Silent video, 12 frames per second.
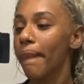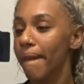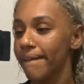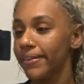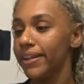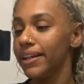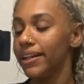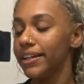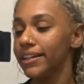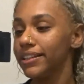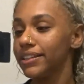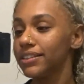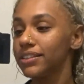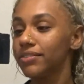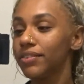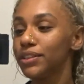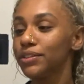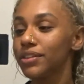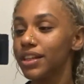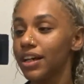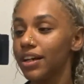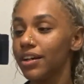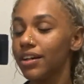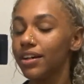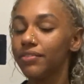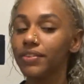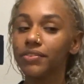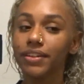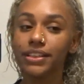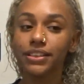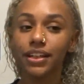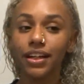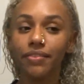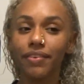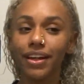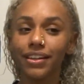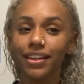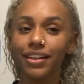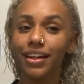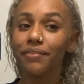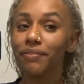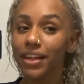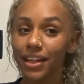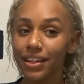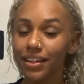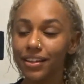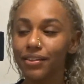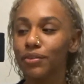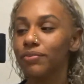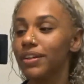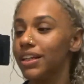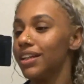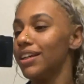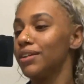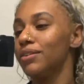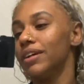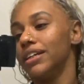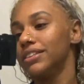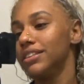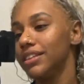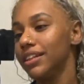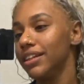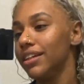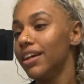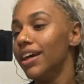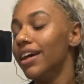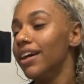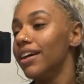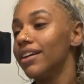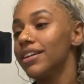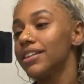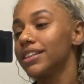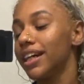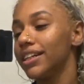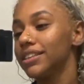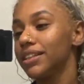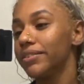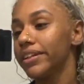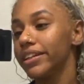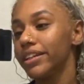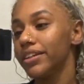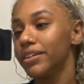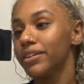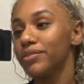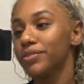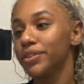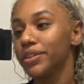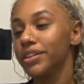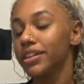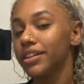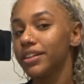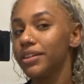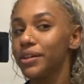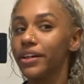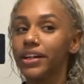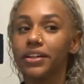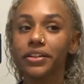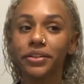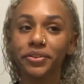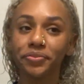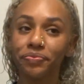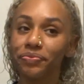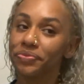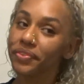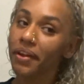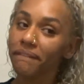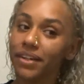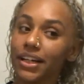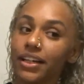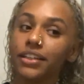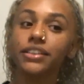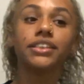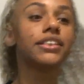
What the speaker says: yeah, so I'm gonna do that in the meantime, and then I may or may not go out tonight. It is classic weekend here in Florida, and my hair is